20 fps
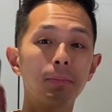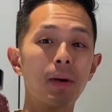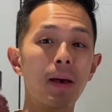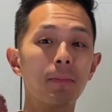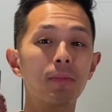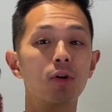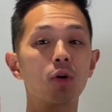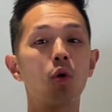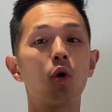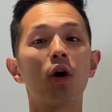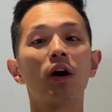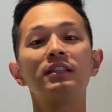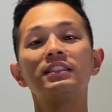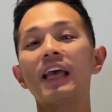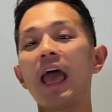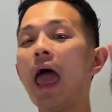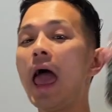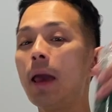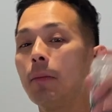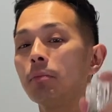peppercorns
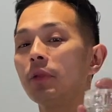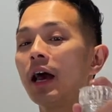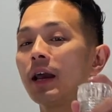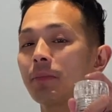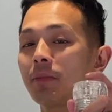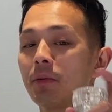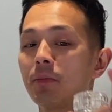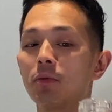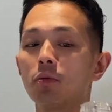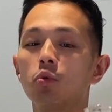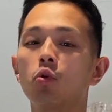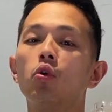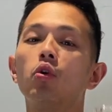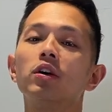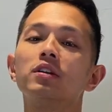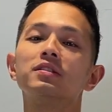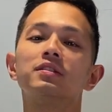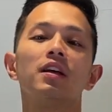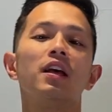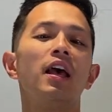and black
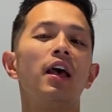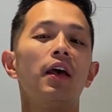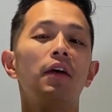peppercorns.